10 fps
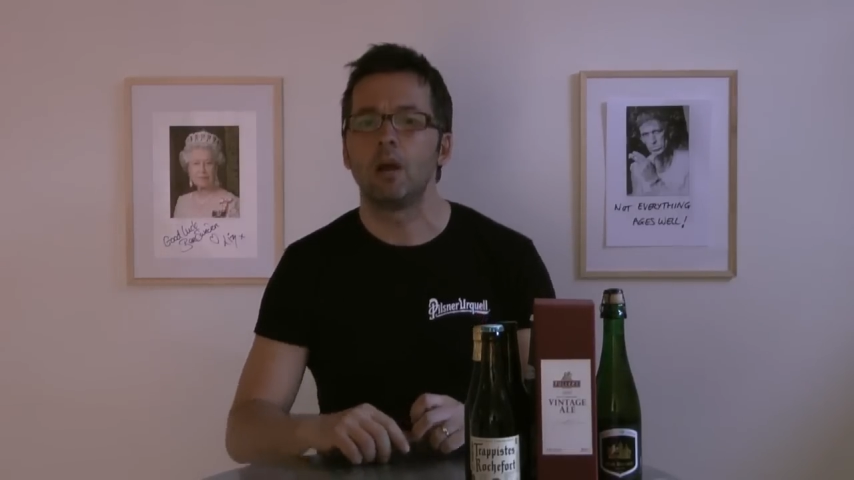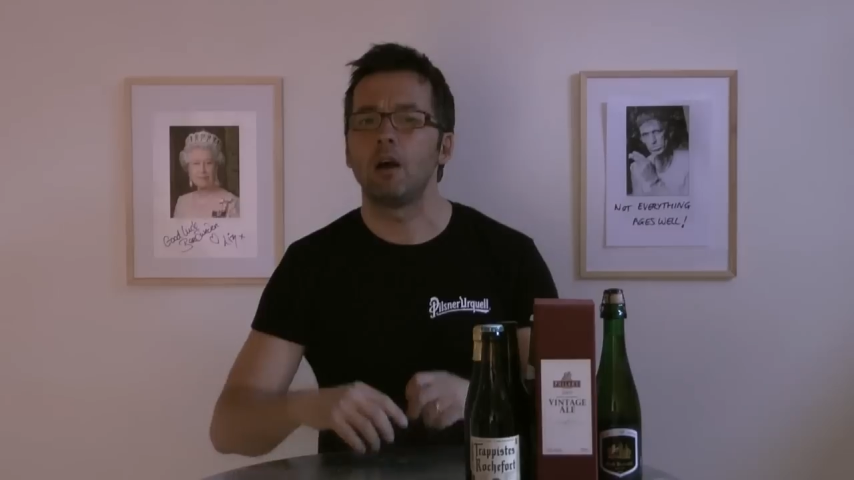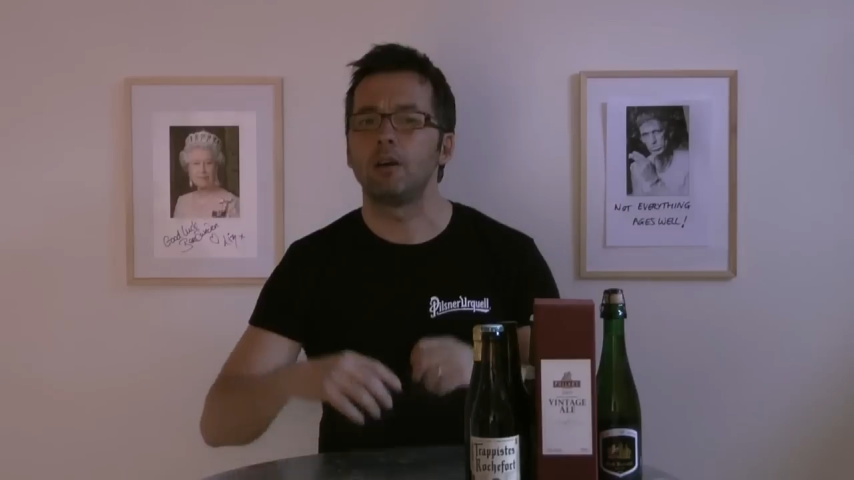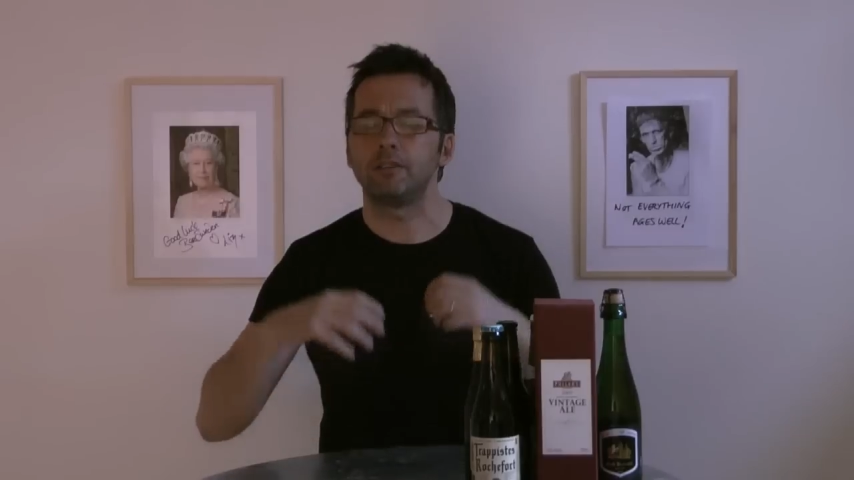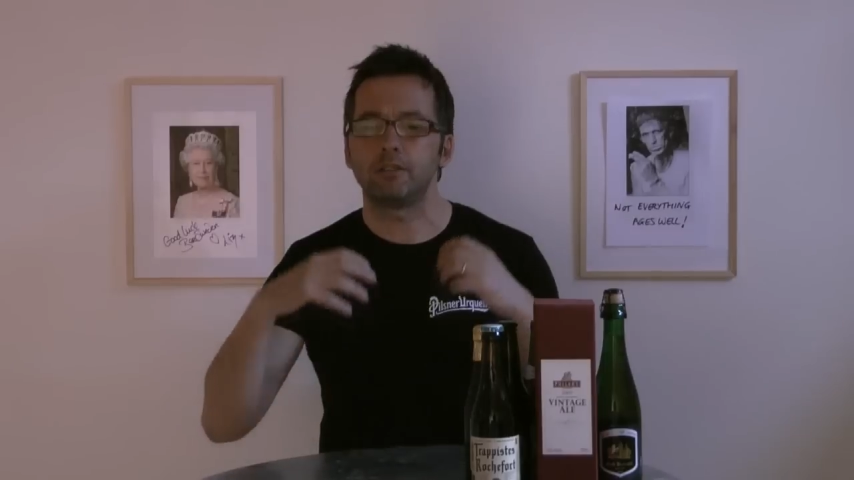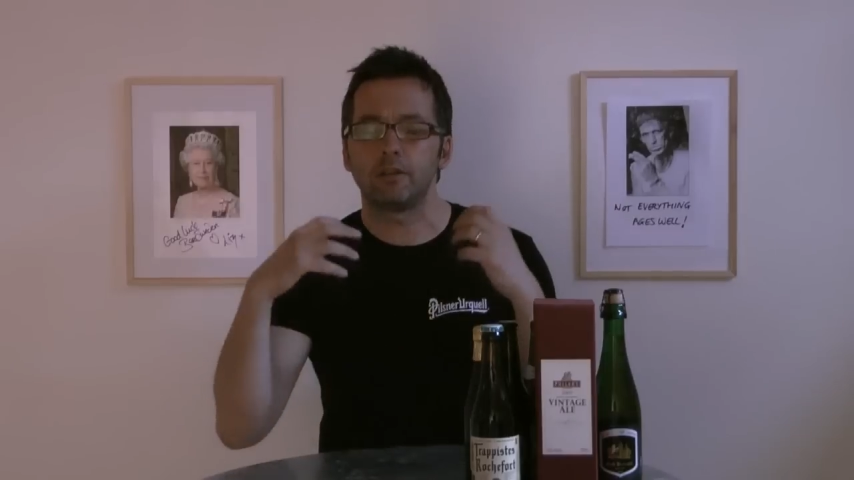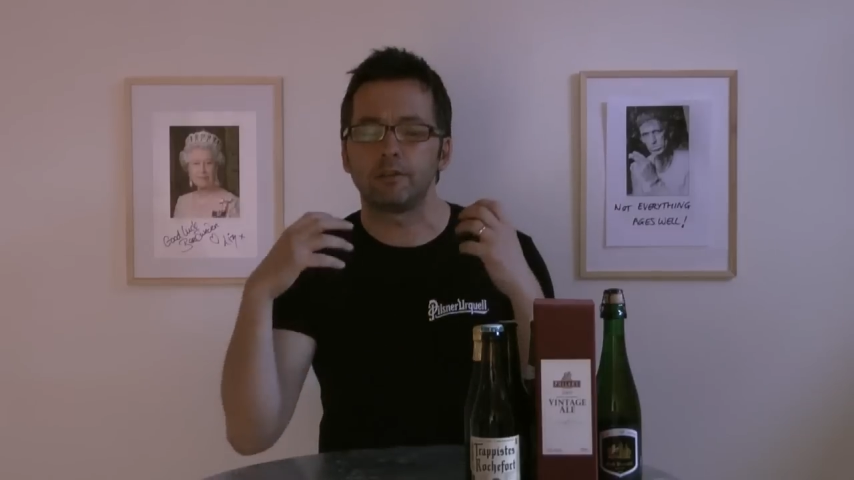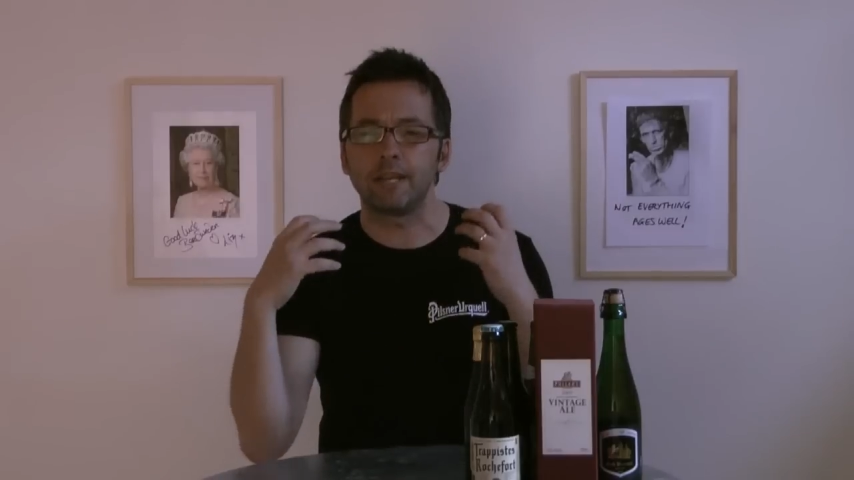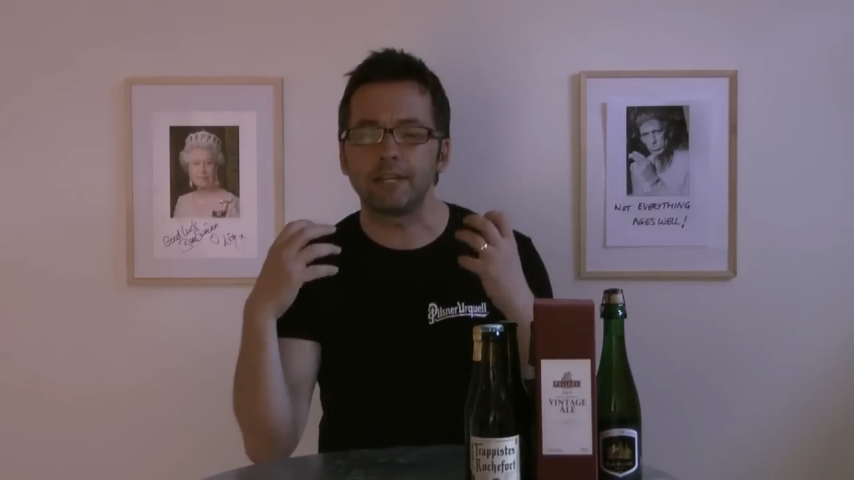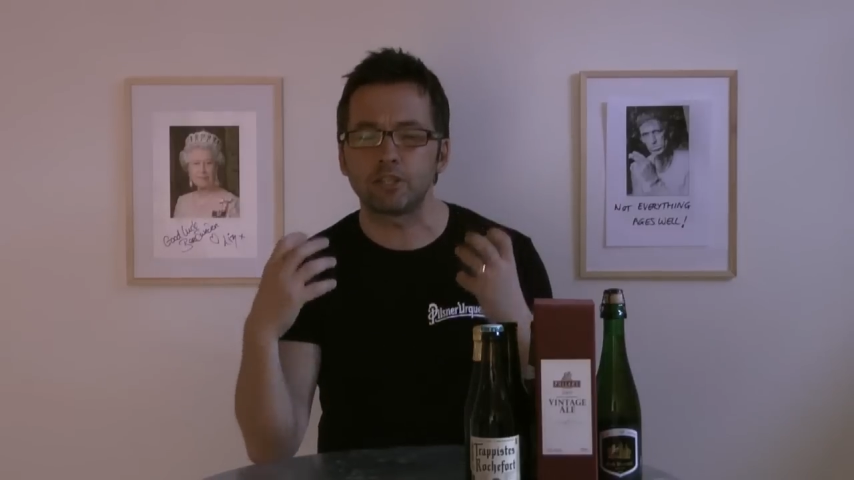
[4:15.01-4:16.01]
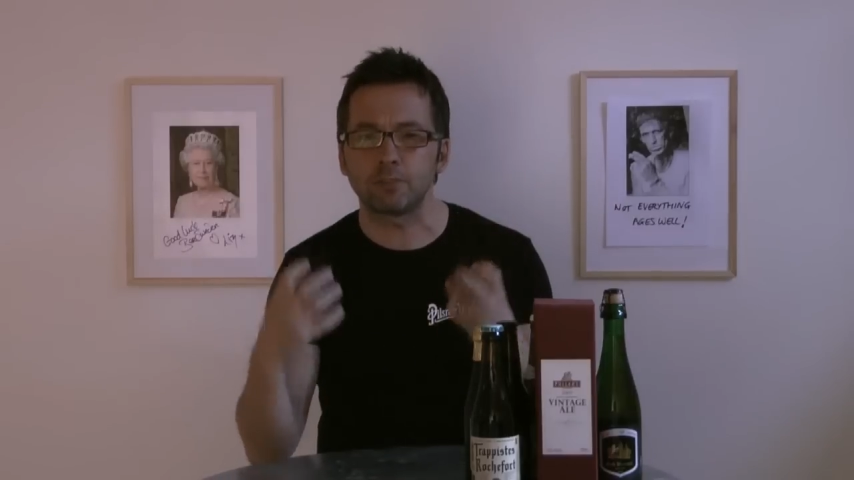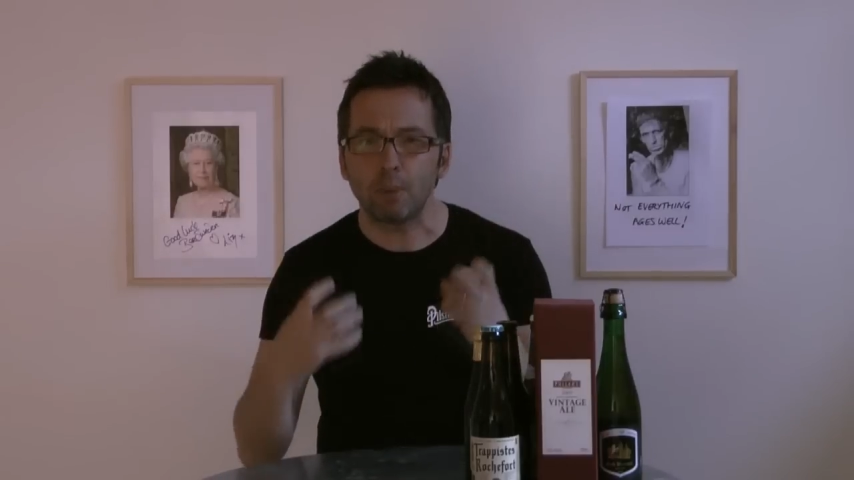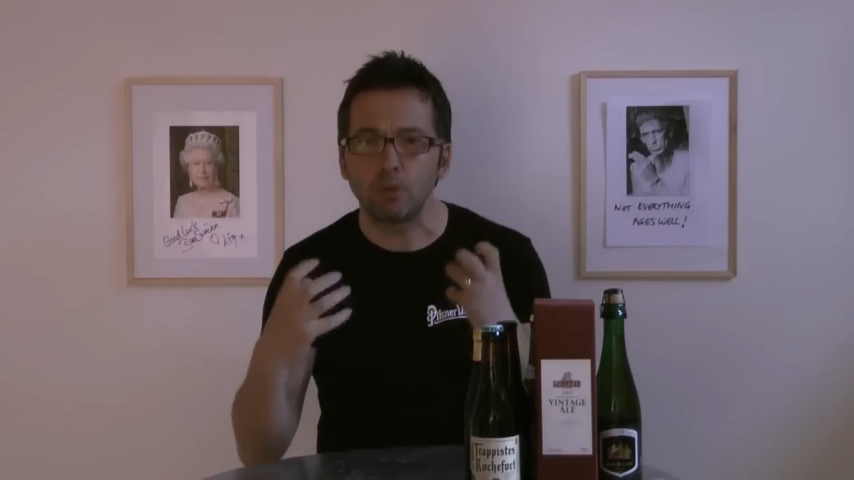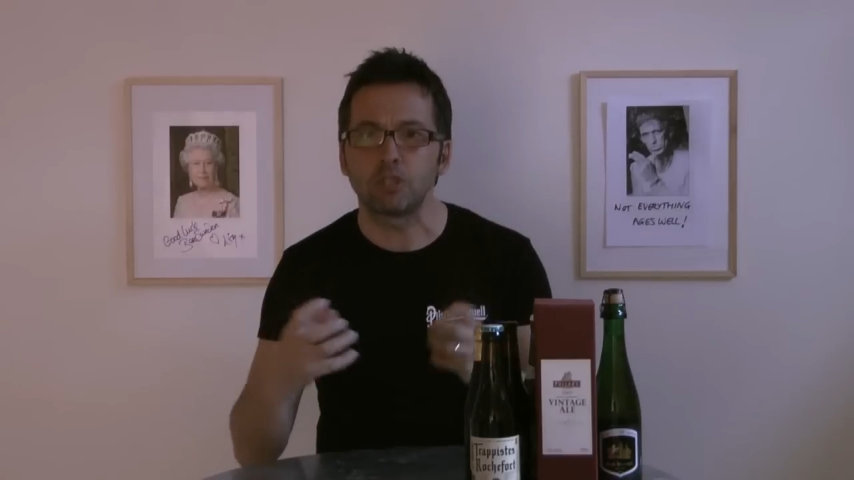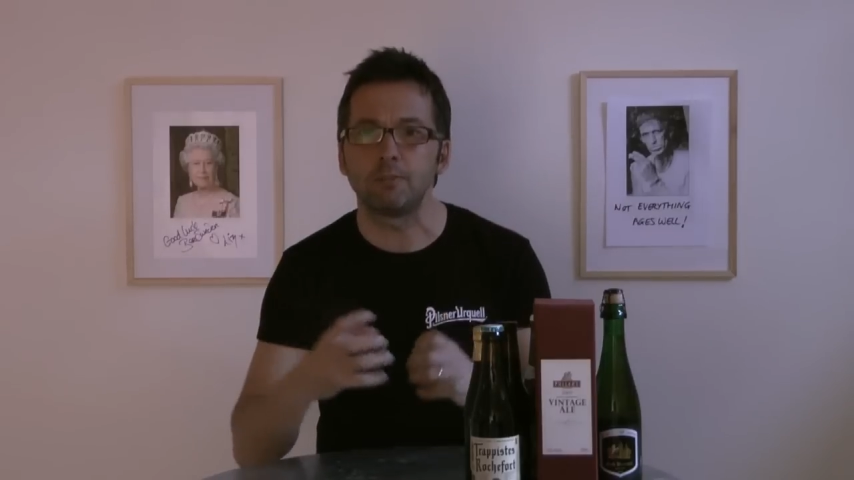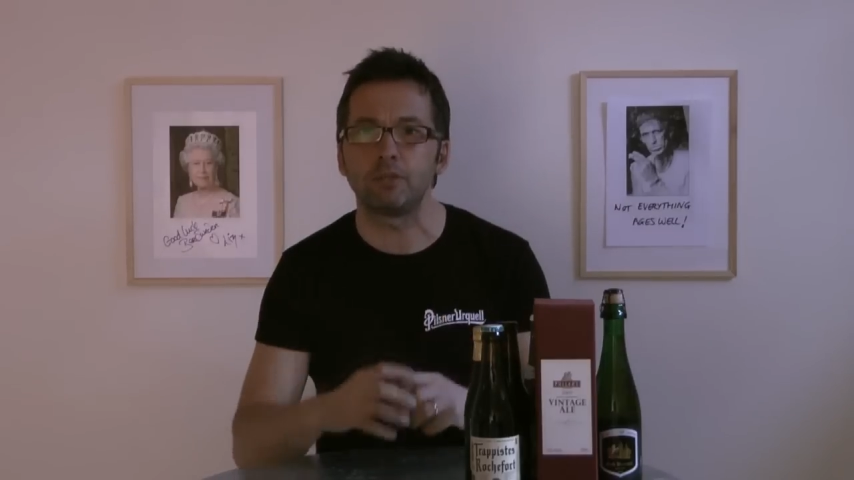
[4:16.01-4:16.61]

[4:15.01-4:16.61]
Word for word: Uh, you know, they're supposed